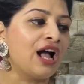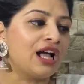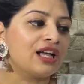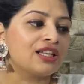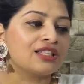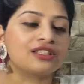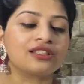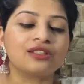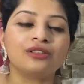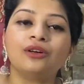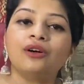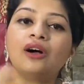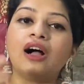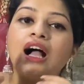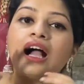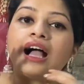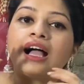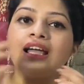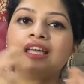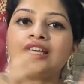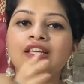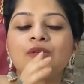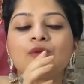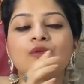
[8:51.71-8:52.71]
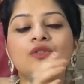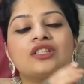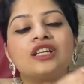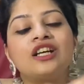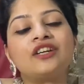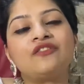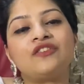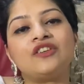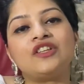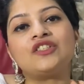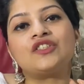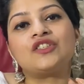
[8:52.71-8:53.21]
So I used that
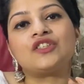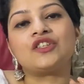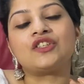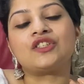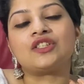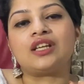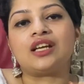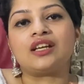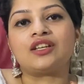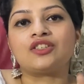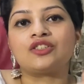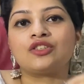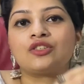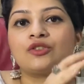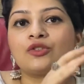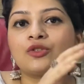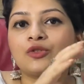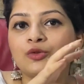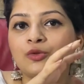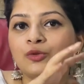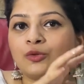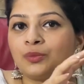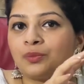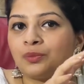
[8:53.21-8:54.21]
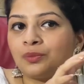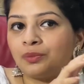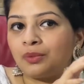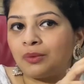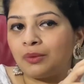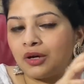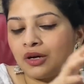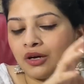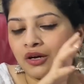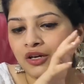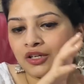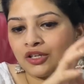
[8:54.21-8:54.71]
featured section to
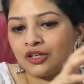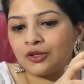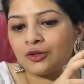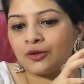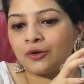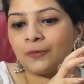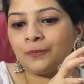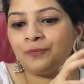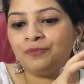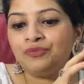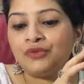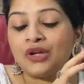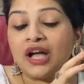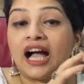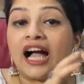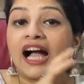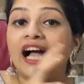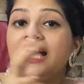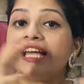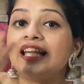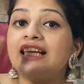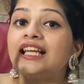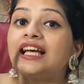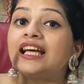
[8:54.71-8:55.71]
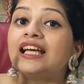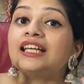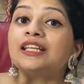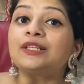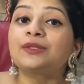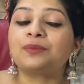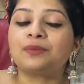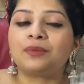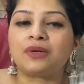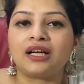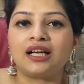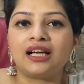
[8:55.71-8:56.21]
highlight
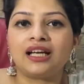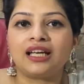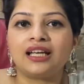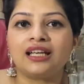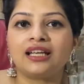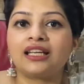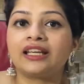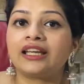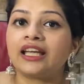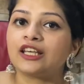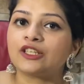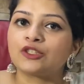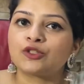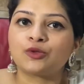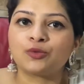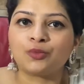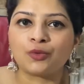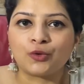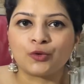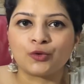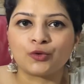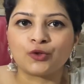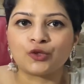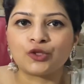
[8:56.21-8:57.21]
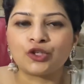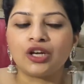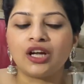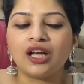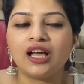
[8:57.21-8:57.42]
my guest post.